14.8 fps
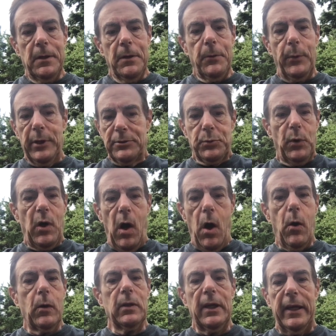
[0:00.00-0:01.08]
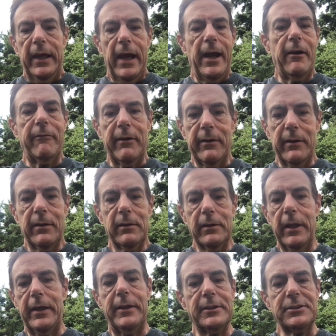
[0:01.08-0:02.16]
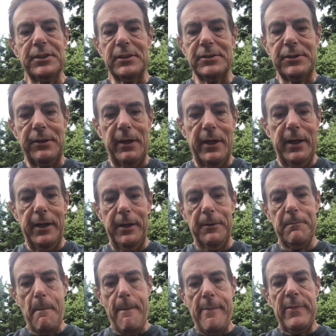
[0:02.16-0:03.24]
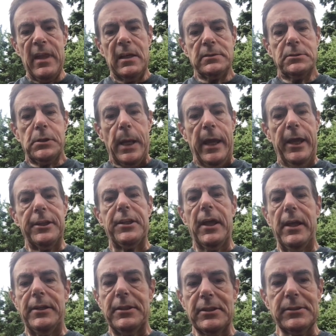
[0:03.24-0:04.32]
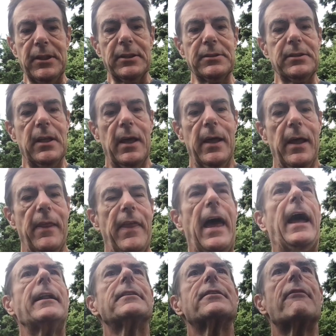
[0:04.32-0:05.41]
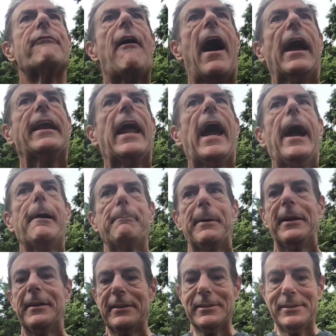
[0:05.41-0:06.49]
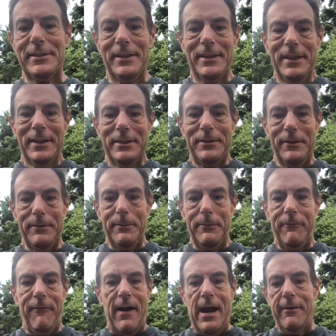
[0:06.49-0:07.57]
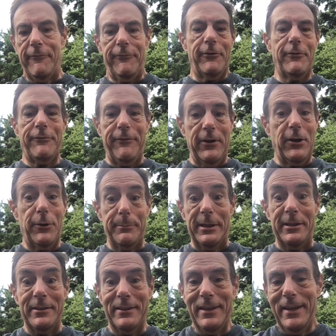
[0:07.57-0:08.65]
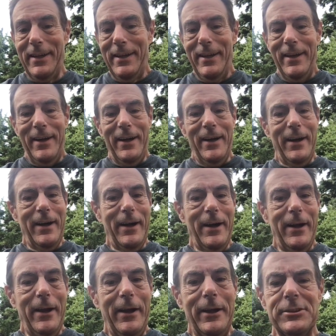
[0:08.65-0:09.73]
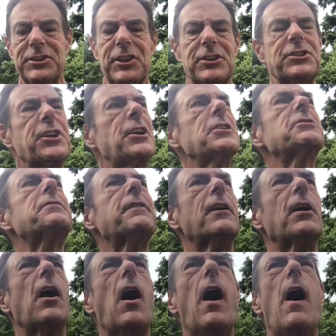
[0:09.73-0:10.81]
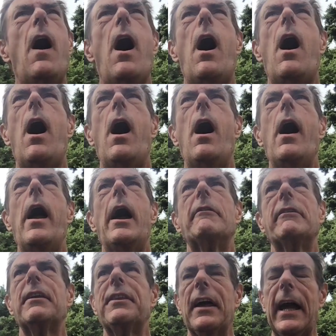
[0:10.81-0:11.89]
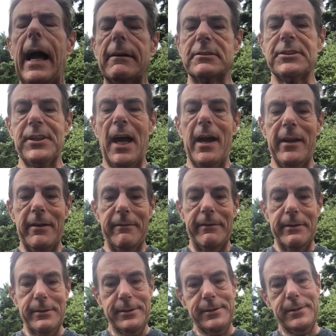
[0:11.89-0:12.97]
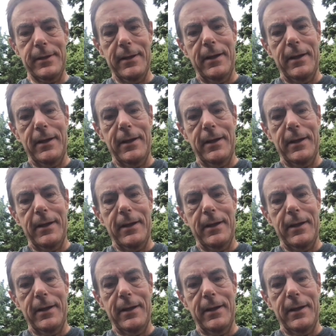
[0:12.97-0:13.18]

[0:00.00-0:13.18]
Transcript: which will only ever lead us astray. It teaches us that to find happiness, to find fulfillment, is to search for everything outside of us.